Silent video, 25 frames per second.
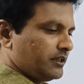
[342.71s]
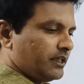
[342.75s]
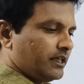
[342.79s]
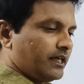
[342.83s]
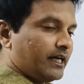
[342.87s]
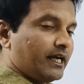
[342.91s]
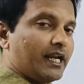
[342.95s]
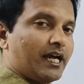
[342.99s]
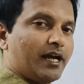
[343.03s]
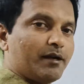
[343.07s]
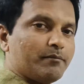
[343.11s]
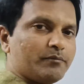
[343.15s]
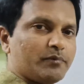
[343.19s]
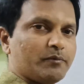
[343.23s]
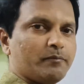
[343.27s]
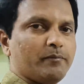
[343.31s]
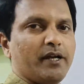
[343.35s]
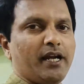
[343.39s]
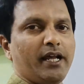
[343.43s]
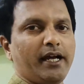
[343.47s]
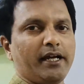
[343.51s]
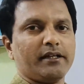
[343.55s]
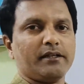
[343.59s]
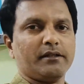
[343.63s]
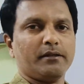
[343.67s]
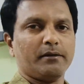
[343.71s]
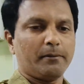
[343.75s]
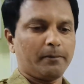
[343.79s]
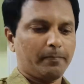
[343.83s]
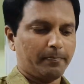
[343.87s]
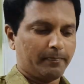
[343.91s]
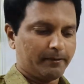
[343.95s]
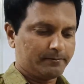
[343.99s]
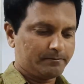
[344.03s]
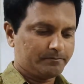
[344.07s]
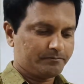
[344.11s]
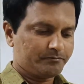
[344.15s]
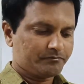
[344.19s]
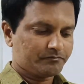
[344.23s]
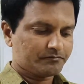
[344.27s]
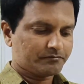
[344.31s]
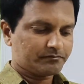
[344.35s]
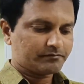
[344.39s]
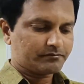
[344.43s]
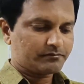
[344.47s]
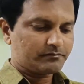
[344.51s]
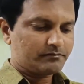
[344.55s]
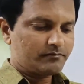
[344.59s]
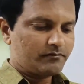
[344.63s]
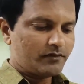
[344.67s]
lamp black.
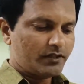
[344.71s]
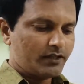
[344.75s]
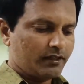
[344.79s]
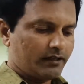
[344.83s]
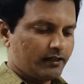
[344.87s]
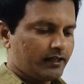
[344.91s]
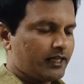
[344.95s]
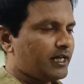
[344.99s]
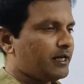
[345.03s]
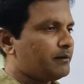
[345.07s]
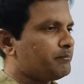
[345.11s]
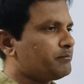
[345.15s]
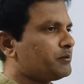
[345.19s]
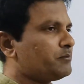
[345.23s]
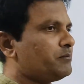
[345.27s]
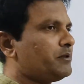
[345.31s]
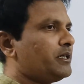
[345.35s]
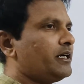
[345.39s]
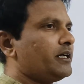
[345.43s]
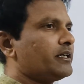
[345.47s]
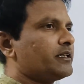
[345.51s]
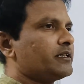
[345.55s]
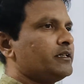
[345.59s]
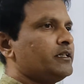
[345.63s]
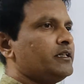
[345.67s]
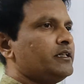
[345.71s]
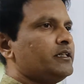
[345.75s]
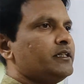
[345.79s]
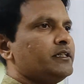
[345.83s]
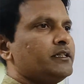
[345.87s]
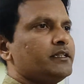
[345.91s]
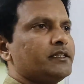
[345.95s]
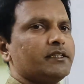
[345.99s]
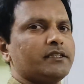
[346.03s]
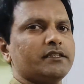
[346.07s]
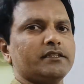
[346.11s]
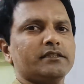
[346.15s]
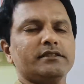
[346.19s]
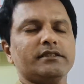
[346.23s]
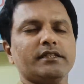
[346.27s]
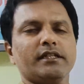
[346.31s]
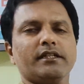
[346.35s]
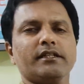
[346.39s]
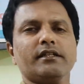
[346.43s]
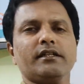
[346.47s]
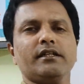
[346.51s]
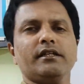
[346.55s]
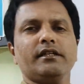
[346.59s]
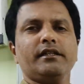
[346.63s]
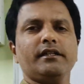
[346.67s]
Lamp black is
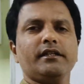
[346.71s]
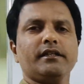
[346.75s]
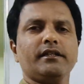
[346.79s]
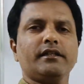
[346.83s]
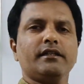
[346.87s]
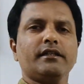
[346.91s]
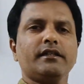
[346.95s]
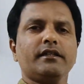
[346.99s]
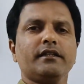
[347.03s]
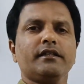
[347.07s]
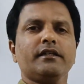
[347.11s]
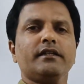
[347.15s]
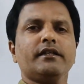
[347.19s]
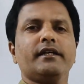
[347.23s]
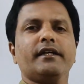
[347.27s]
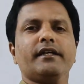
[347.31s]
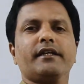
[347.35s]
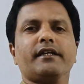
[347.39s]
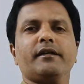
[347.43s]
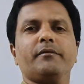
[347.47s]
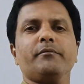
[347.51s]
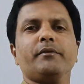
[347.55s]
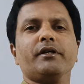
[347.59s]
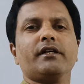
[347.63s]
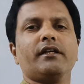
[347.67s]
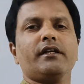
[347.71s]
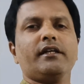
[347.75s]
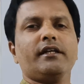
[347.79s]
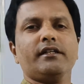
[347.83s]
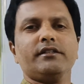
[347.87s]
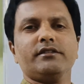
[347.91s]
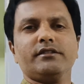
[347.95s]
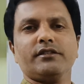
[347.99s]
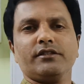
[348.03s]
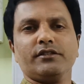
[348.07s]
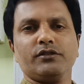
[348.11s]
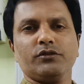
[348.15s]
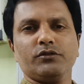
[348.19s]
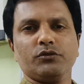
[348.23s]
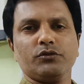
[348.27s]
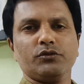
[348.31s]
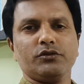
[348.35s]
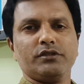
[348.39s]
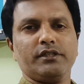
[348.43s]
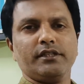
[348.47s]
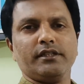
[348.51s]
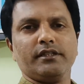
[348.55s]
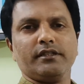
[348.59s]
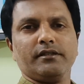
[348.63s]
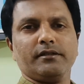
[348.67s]
generally a chemical agent
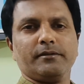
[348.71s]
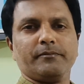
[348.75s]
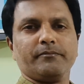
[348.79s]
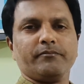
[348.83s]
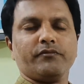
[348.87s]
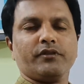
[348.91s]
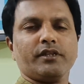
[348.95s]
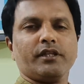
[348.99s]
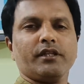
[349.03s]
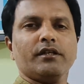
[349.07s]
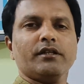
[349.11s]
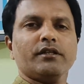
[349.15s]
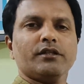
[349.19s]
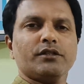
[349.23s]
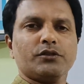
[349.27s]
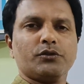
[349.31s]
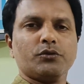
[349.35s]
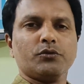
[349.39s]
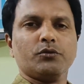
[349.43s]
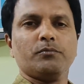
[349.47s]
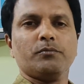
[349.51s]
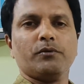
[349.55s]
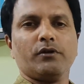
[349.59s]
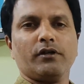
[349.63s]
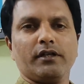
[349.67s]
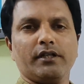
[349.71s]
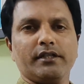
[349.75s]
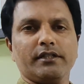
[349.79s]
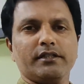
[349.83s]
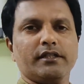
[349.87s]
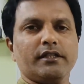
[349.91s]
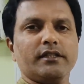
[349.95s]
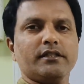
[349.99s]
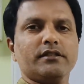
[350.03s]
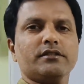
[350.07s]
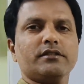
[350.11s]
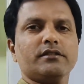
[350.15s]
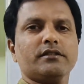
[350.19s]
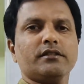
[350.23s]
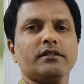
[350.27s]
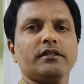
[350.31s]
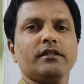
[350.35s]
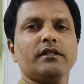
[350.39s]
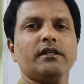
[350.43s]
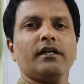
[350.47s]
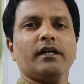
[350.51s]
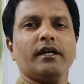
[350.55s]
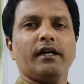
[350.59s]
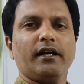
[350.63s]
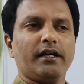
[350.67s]
used in shoe polishes
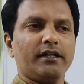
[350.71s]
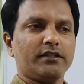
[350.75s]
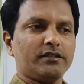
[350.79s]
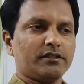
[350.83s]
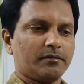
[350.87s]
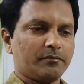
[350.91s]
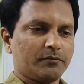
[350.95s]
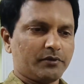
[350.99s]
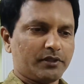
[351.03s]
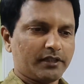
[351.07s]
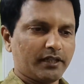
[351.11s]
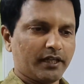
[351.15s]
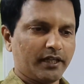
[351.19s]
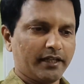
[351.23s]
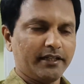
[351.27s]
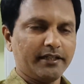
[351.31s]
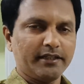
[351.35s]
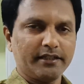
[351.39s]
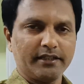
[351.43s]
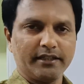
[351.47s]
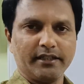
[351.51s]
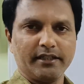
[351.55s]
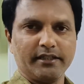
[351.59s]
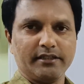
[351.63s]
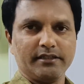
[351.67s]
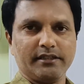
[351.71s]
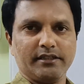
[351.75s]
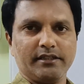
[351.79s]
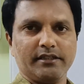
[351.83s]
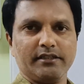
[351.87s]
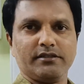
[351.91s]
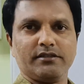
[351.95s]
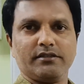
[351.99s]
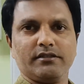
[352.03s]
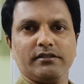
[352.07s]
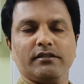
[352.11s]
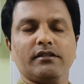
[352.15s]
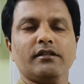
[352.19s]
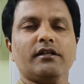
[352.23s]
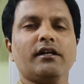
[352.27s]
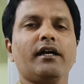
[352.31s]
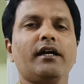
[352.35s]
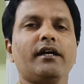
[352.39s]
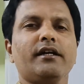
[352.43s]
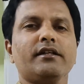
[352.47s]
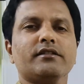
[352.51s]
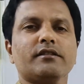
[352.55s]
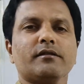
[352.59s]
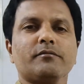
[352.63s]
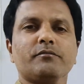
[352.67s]
and some shining agents
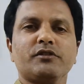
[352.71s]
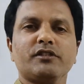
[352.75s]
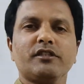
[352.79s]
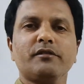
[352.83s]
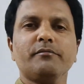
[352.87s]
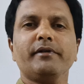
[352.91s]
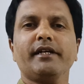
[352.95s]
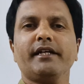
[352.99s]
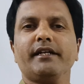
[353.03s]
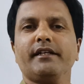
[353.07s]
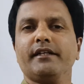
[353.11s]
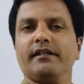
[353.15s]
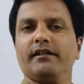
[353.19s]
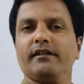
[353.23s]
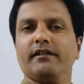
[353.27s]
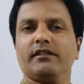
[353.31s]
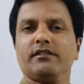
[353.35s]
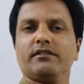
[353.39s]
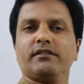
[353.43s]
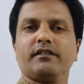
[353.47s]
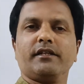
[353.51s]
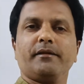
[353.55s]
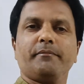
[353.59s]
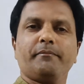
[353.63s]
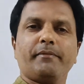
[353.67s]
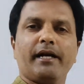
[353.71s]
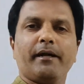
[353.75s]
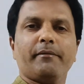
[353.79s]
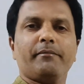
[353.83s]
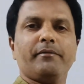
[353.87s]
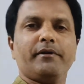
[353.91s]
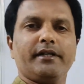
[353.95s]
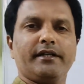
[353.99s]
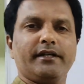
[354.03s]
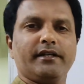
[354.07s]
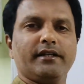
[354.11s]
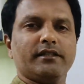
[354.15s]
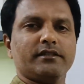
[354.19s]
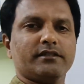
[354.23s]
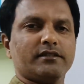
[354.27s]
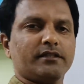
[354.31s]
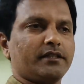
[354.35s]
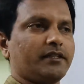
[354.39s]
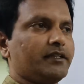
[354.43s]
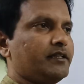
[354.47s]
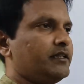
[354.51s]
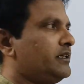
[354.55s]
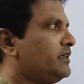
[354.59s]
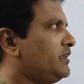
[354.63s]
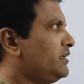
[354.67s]
and some cement industry, paper
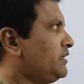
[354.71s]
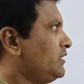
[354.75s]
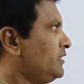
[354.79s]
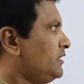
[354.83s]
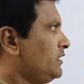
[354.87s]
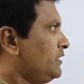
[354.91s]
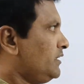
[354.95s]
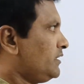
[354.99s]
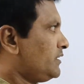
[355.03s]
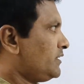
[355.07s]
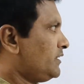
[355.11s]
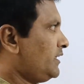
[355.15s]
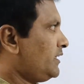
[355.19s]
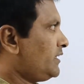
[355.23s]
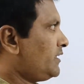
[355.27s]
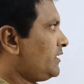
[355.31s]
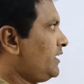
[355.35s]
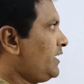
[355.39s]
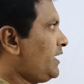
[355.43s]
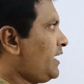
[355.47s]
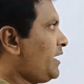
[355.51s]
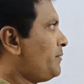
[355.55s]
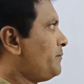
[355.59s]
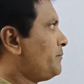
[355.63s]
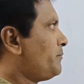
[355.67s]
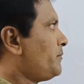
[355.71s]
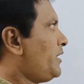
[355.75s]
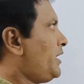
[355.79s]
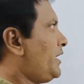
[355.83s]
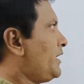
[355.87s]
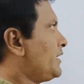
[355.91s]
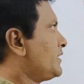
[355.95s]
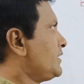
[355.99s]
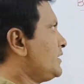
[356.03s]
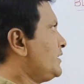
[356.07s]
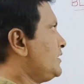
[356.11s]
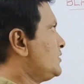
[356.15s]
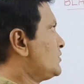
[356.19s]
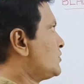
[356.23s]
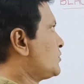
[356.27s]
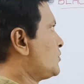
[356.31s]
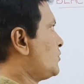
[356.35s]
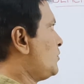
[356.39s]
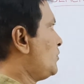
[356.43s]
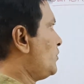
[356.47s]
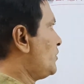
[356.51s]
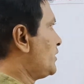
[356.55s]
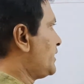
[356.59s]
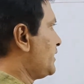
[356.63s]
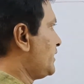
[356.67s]
industry. That lamp black is
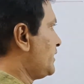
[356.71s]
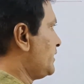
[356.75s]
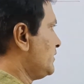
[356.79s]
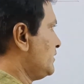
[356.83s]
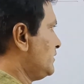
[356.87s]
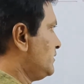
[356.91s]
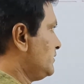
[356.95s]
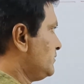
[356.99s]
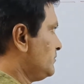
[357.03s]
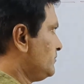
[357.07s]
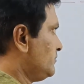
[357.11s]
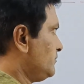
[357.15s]
coated